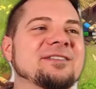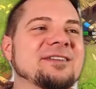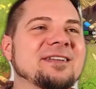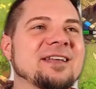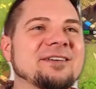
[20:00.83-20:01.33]

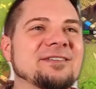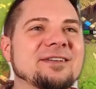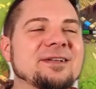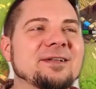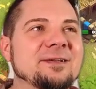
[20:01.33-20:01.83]
account.
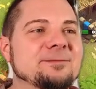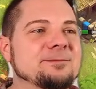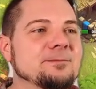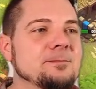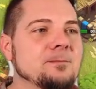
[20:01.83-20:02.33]

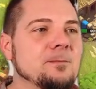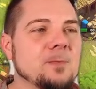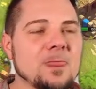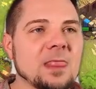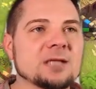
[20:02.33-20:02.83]

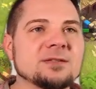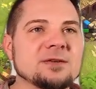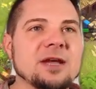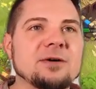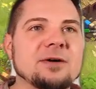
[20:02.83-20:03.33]
So
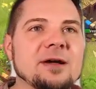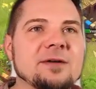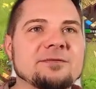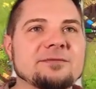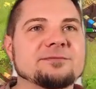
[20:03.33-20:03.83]
now
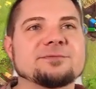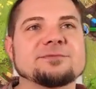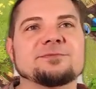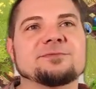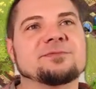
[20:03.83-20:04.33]
I've
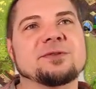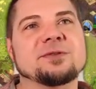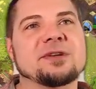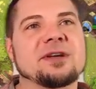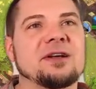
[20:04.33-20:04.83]
only
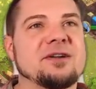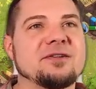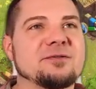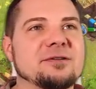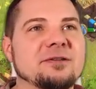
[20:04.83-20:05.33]
got Hall of
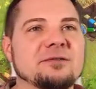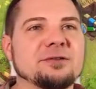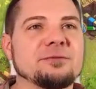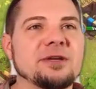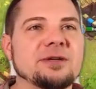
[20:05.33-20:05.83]
Order level
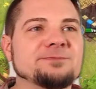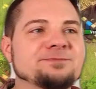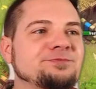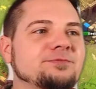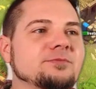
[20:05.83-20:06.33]
3,
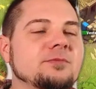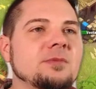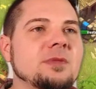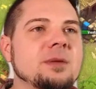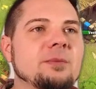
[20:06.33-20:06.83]

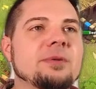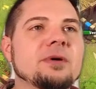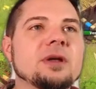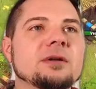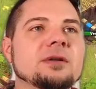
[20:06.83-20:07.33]

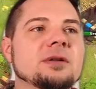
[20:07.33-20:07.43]
but